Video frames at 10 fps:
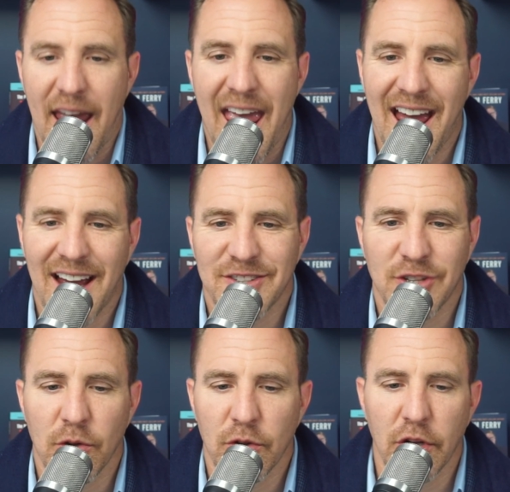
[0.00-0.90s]
as
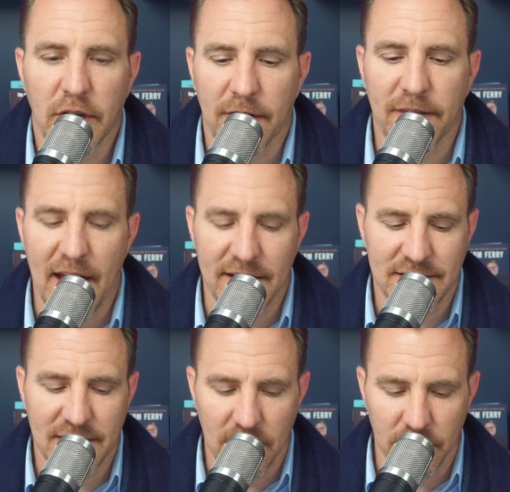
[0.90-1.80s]
you look at that
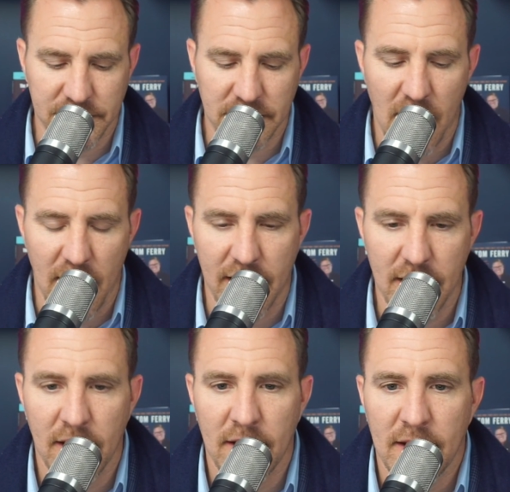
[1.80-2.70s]
single slide,
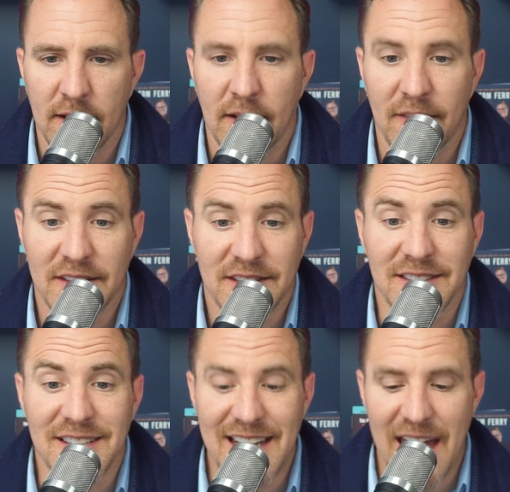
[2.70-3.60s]
this has
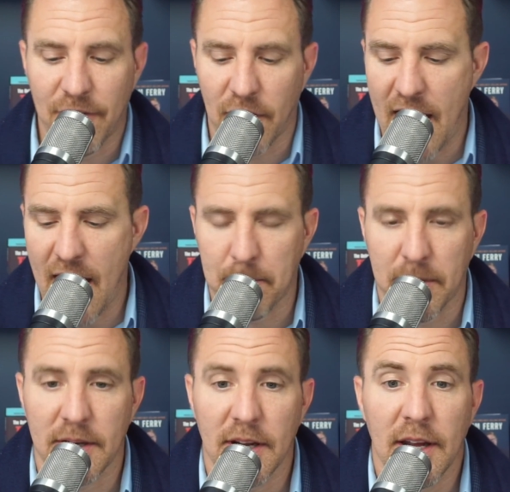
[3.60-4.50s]
never
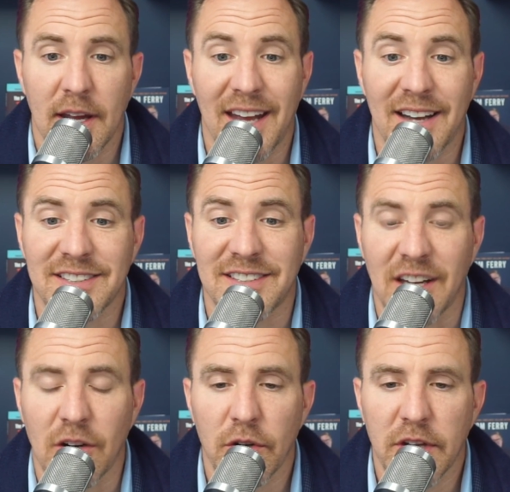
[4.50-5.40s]
happened in a
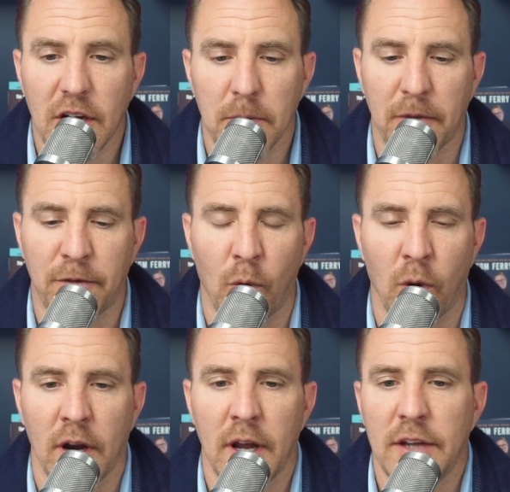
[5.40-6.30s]
single year
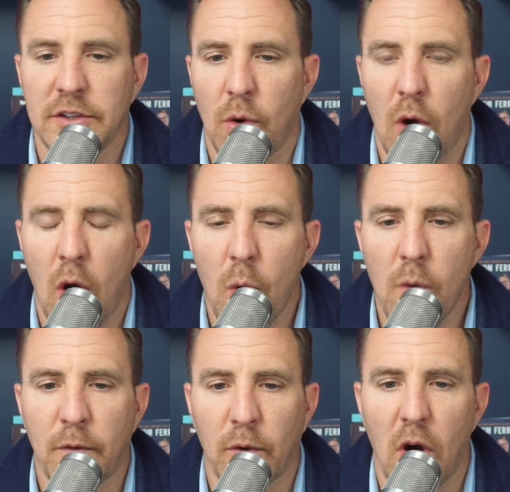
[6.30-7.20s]
before. So
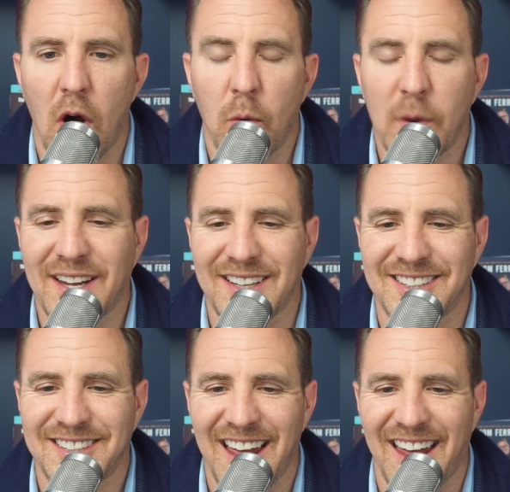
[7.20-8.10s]
overall, we could
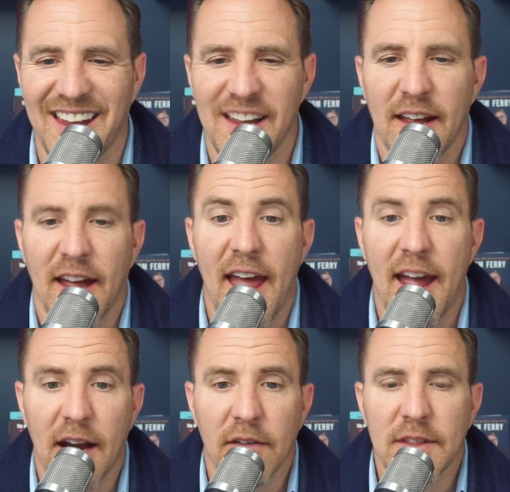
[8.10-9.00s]
say
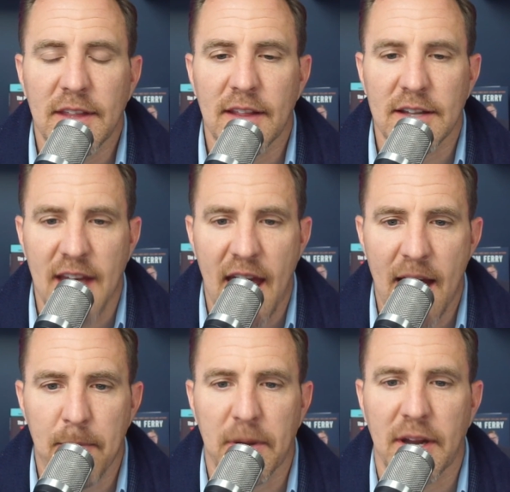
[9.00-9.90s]
everything that's
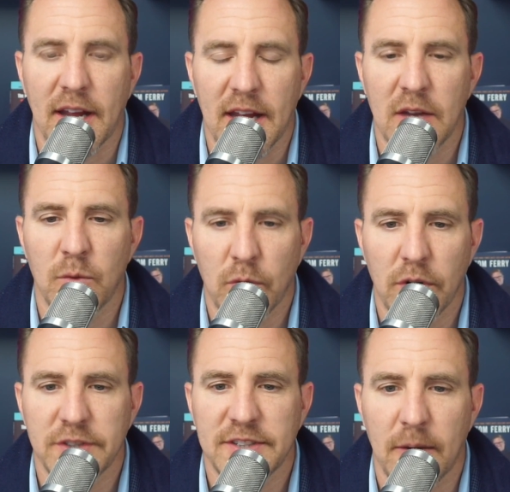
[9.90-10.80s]
happening in real
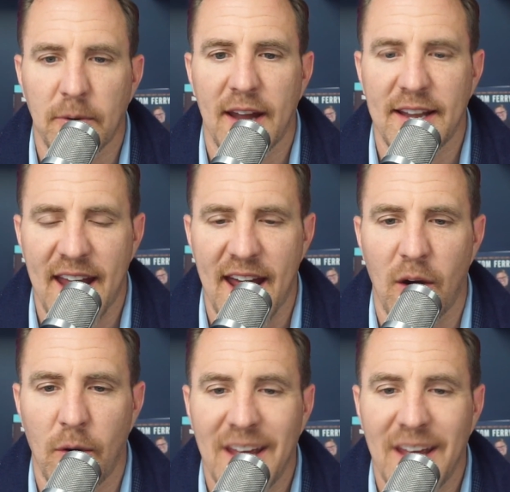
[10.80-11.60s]
estate right now